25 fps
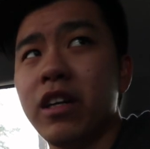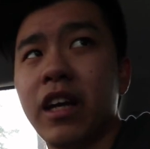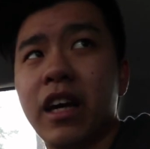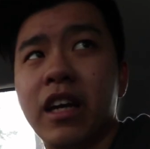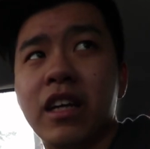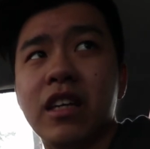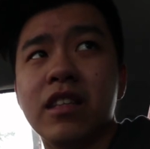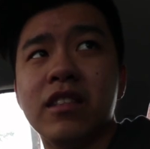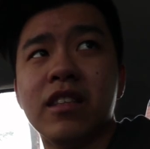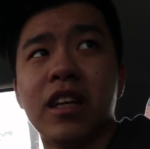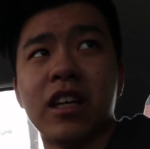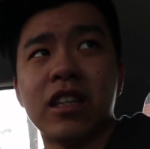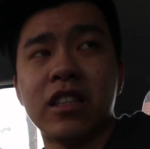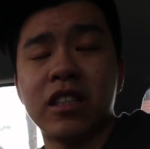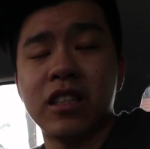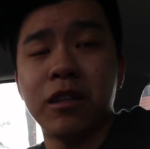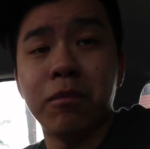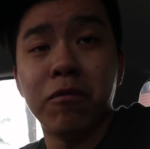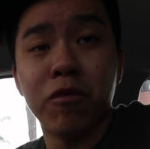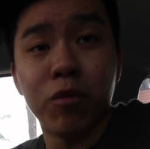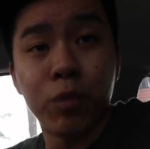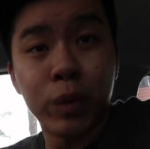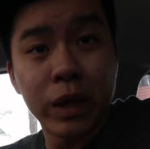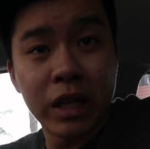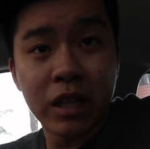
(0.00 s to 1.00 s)
that is actually
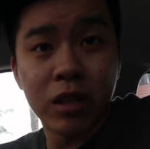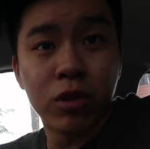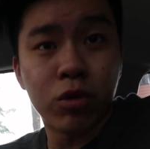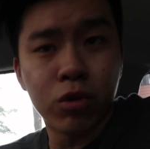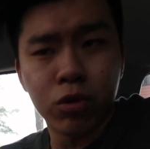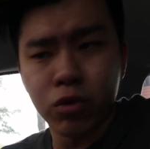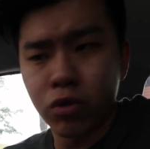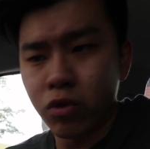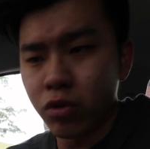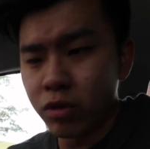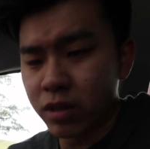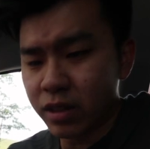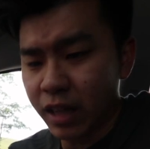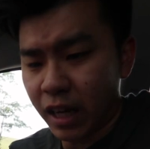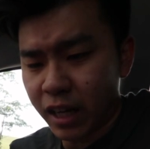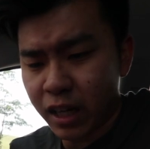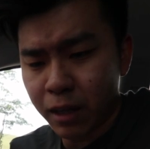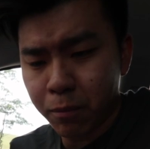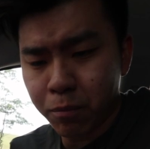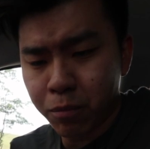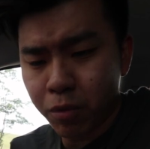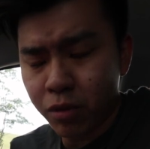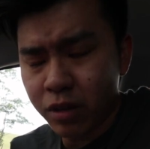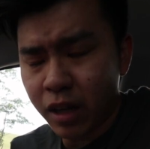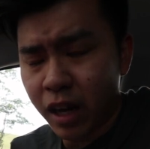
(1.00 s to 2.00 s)
weak to
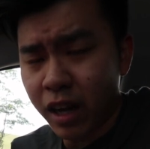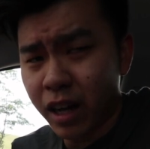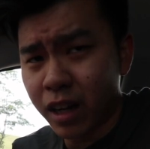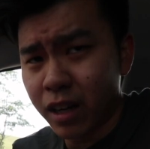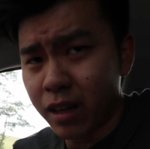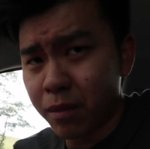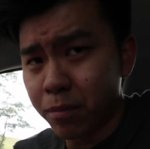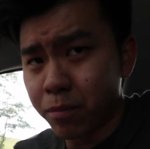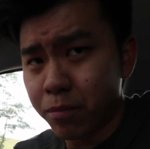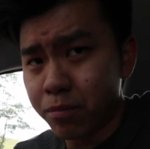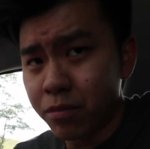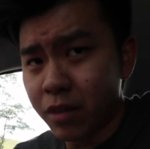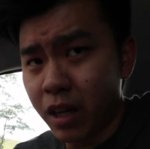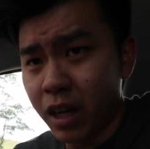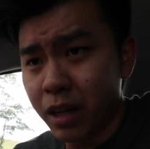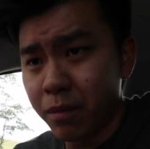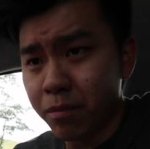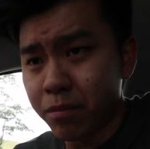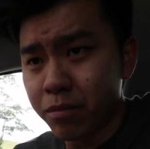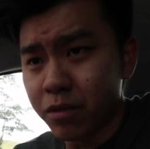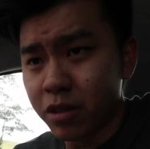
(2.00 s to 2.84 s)
psychic type.